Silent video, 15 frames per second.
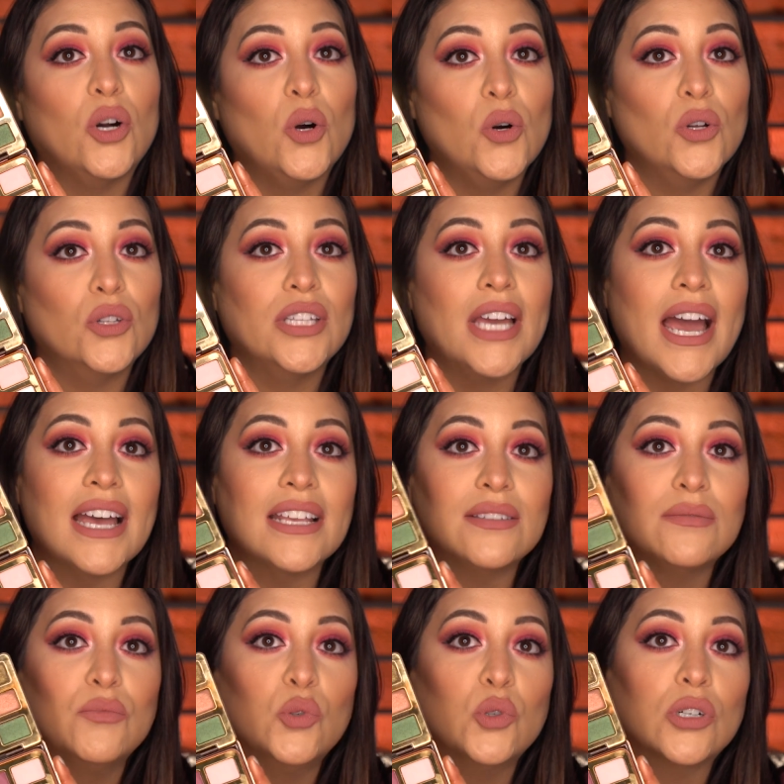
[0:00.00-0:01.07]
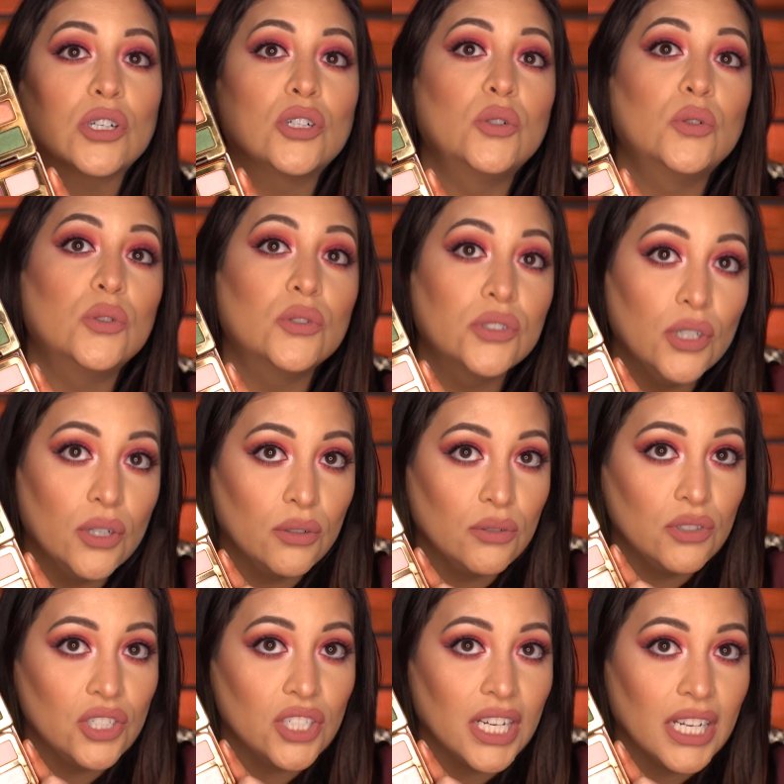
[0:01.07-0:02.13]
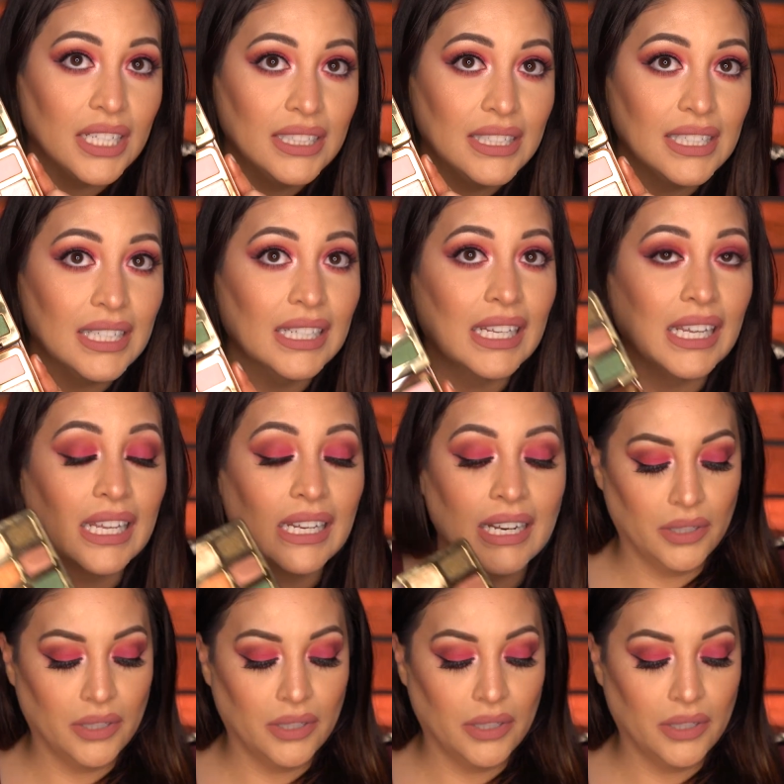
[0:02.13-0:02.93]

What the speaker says: gold has more cool tone shades in it.